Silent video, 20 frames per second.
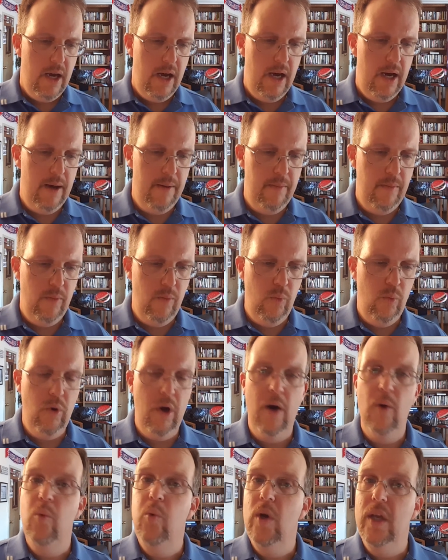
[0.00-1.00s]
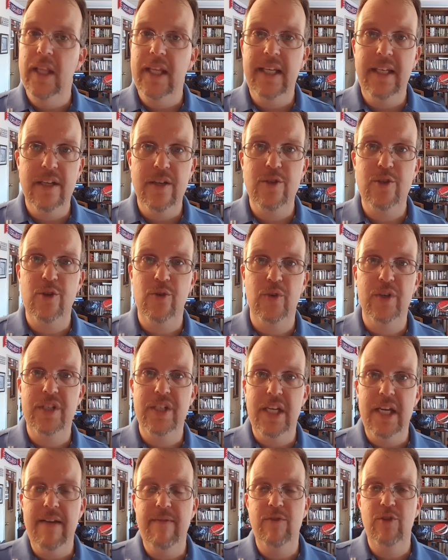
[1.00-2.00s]
a willingness to
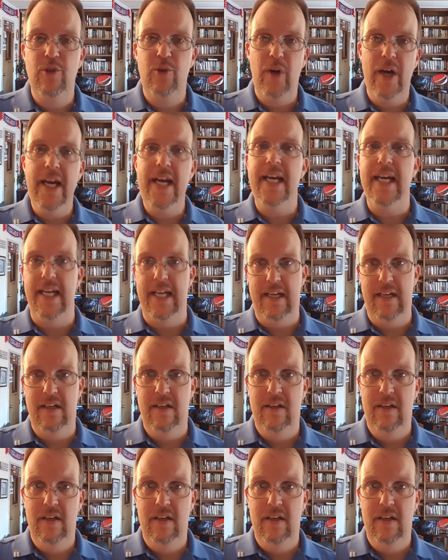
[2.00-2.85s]
receive training.